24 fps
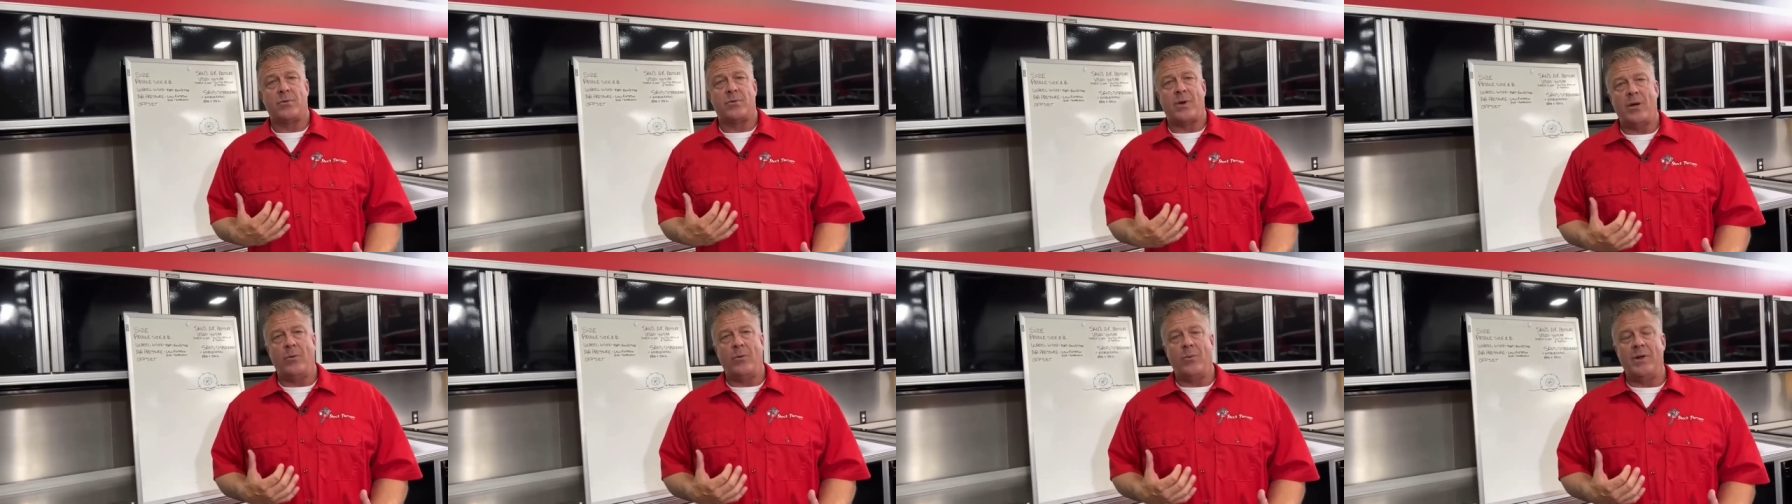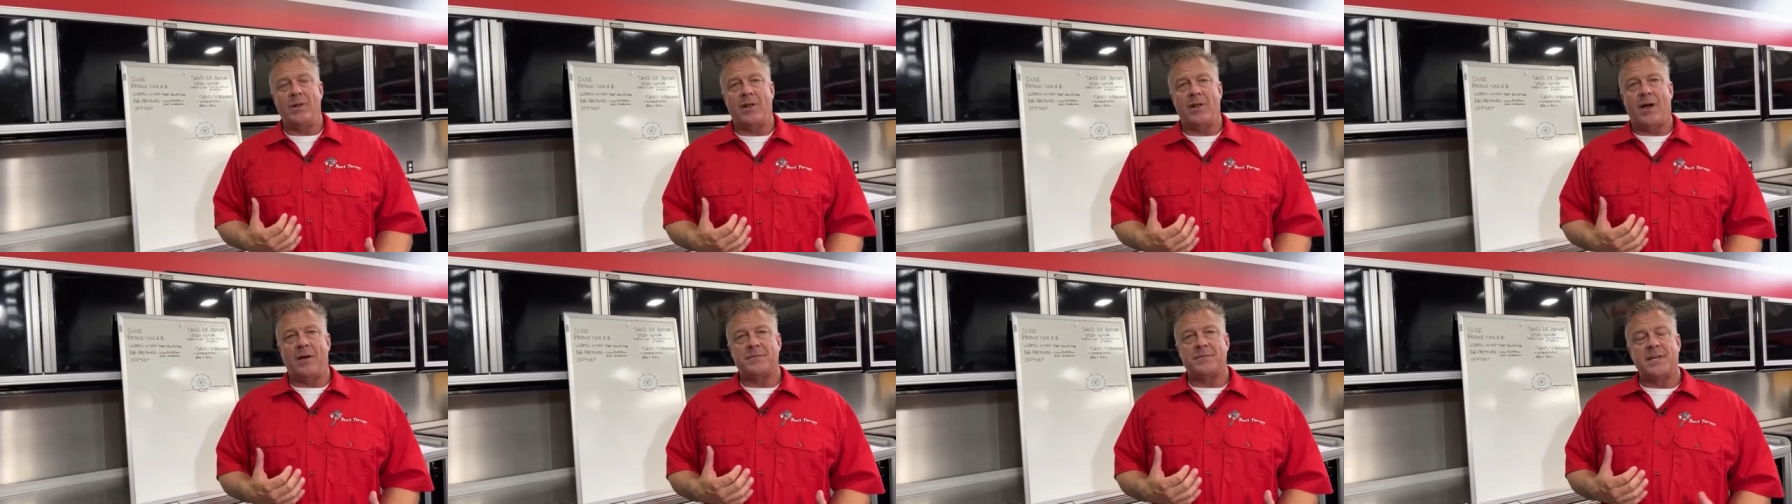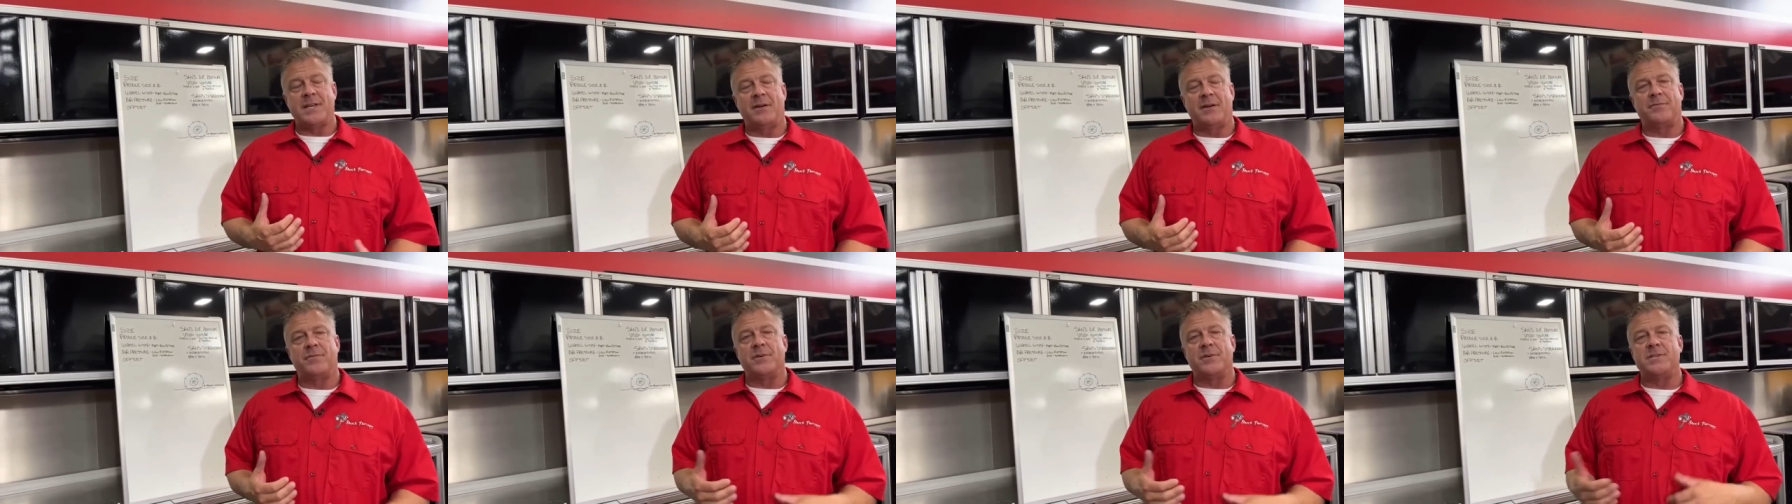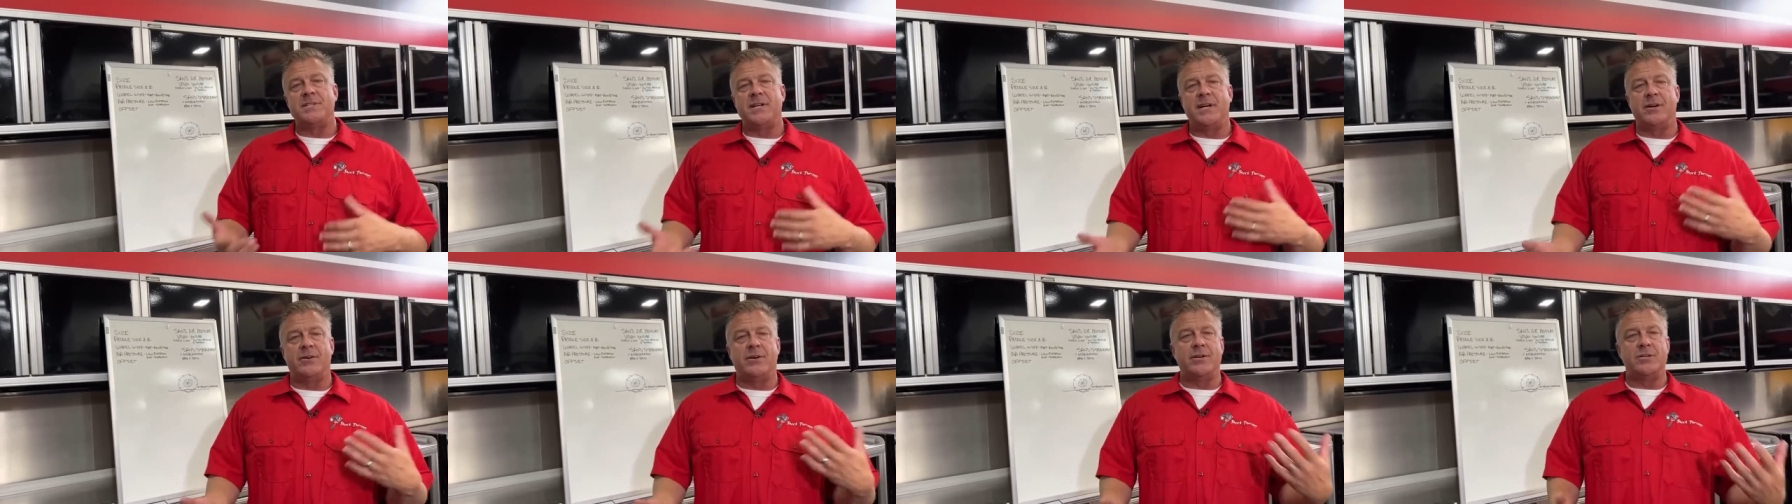right wheel offset for
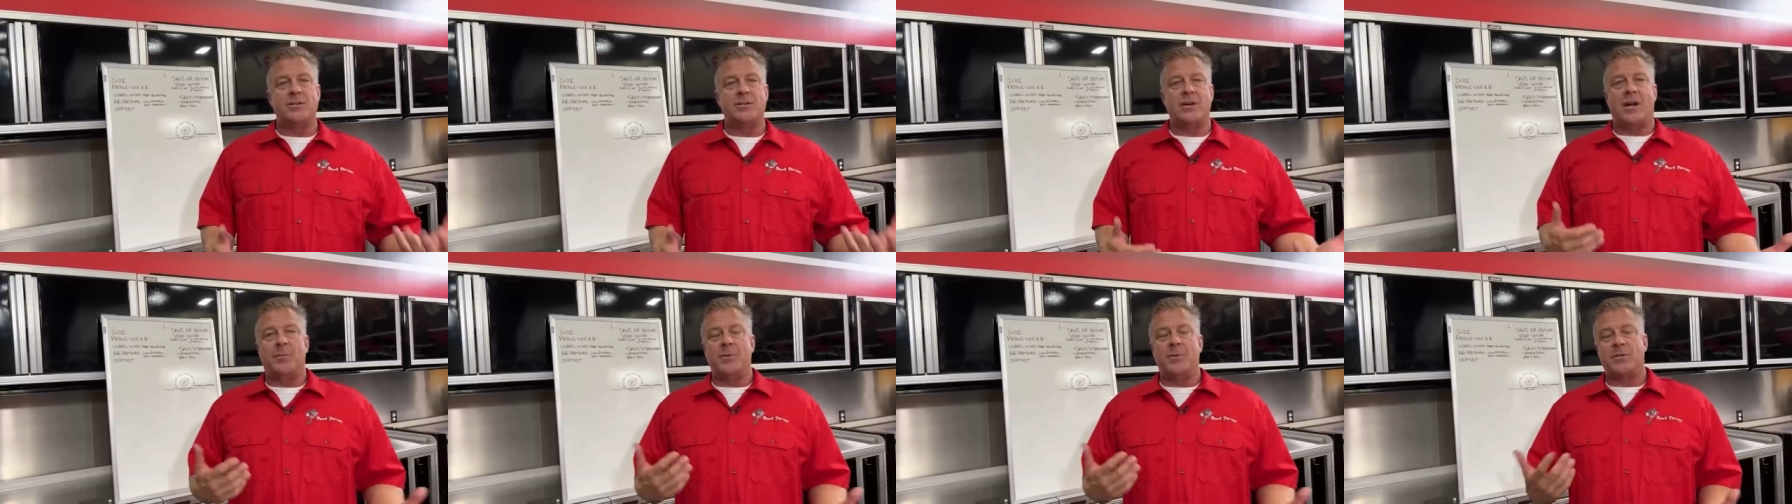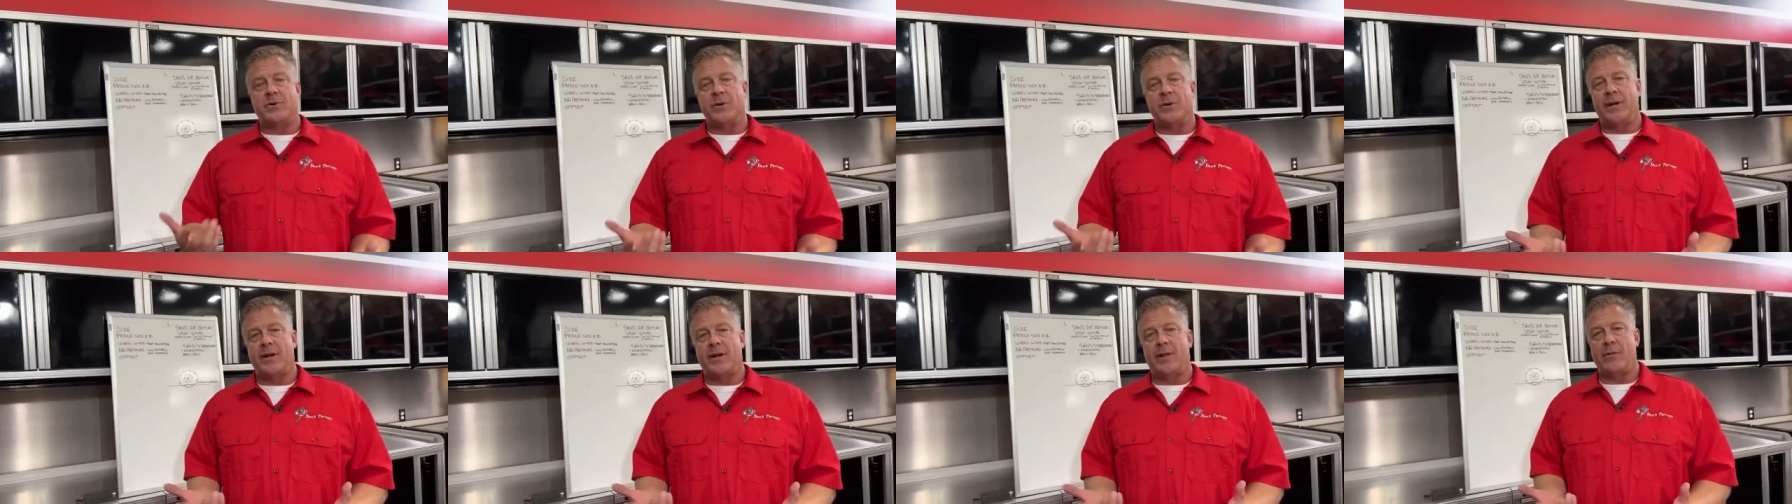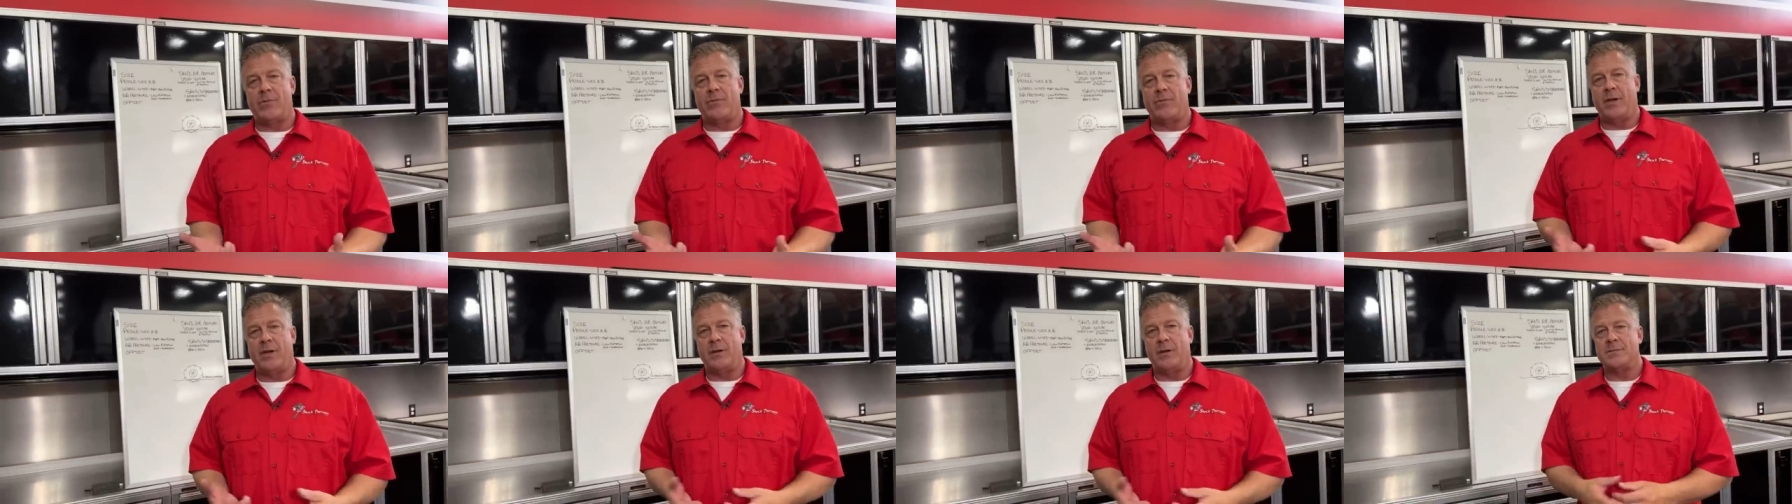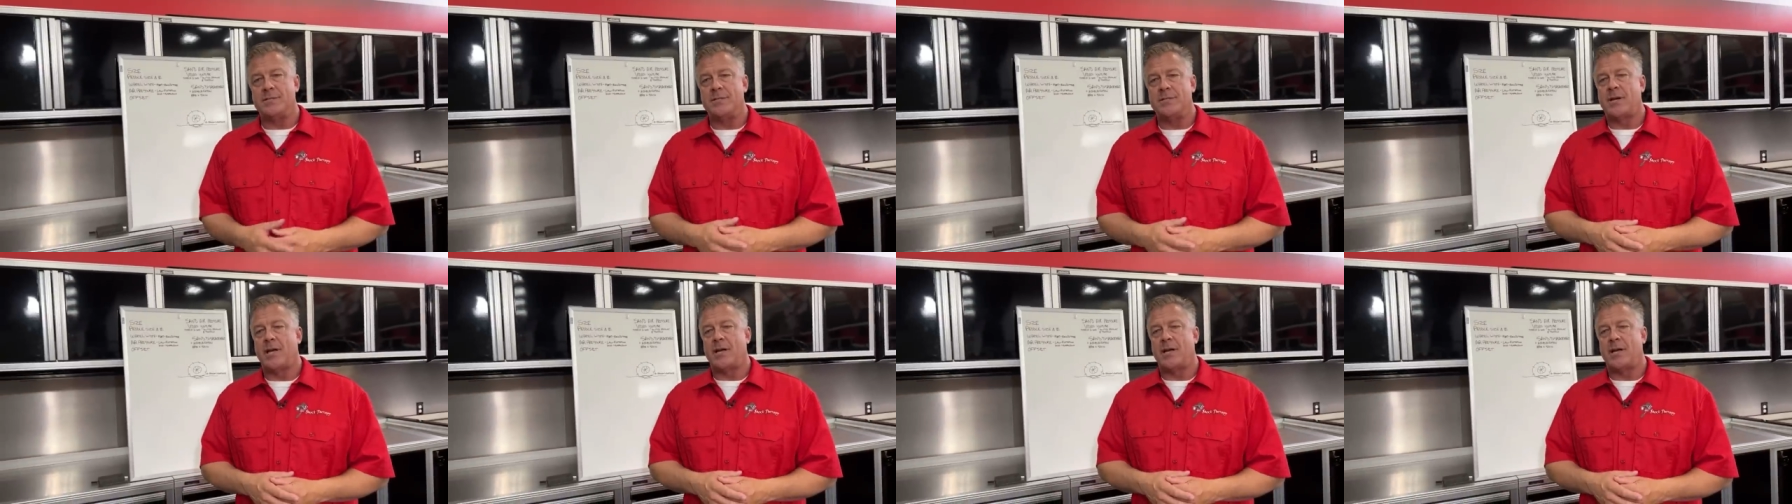steering geometry and other things.